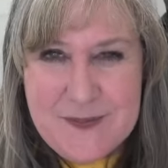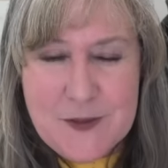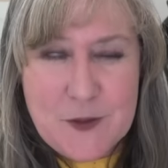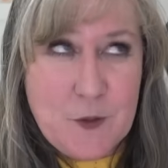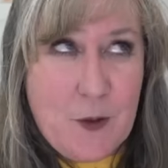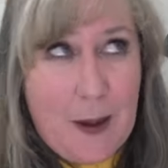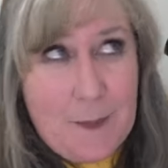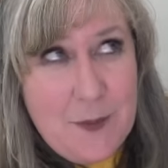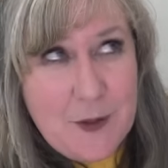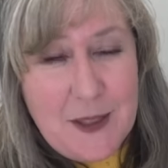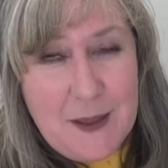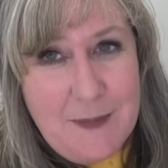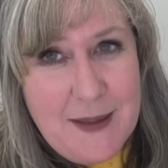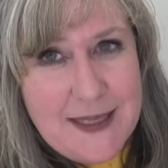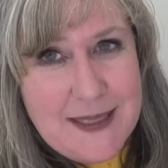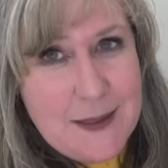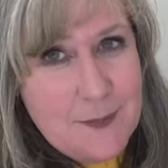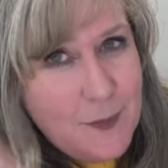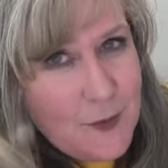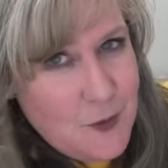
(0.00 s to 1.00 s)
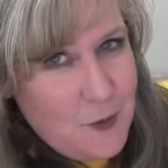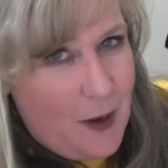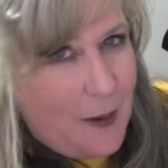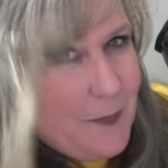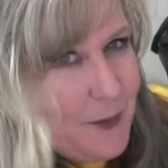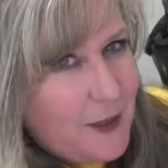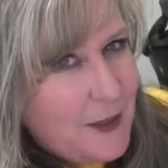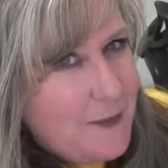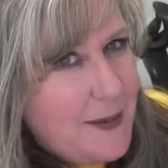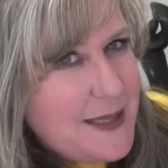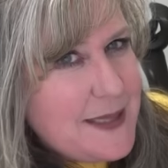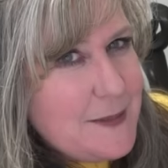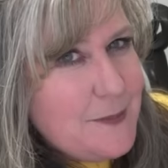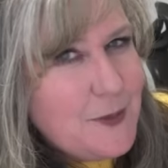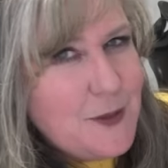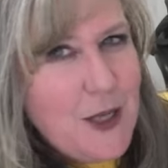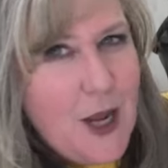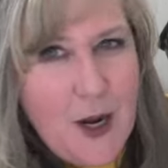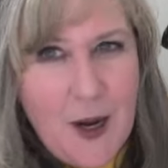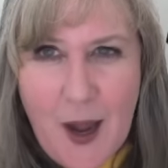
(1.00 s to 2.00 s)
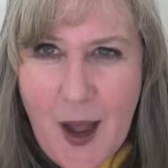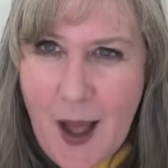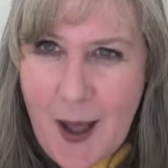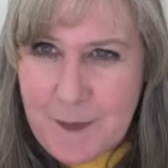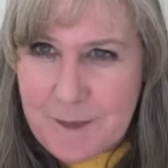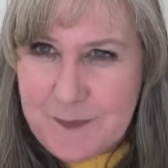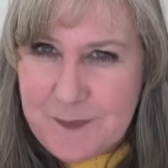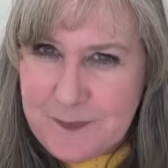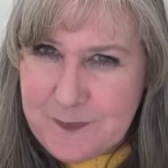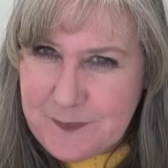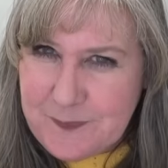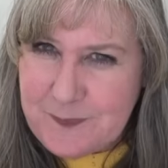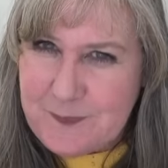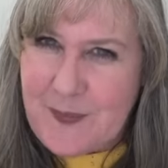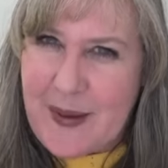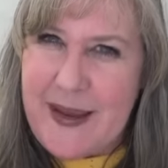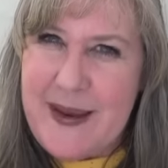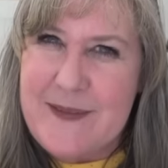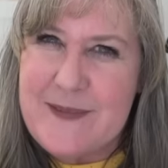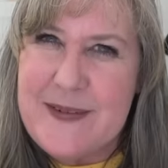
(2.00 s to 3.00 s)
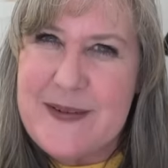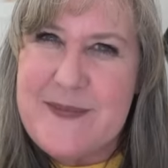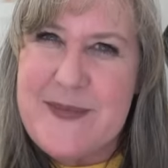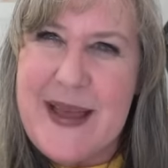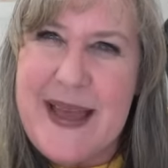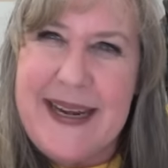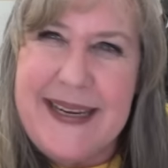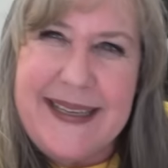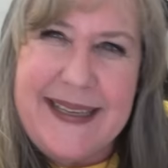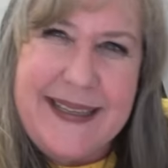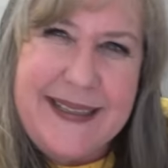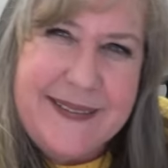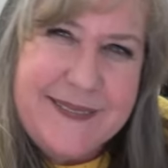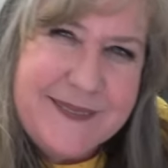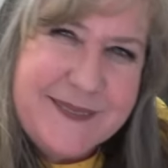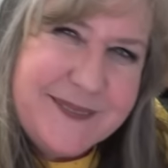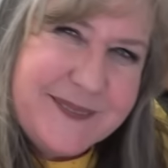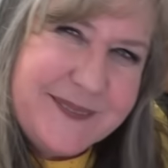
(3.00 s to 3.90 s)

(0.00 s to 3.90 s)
Scrapbooking Made Simple, scrapbookingmadesimple.com. Bye, everybody.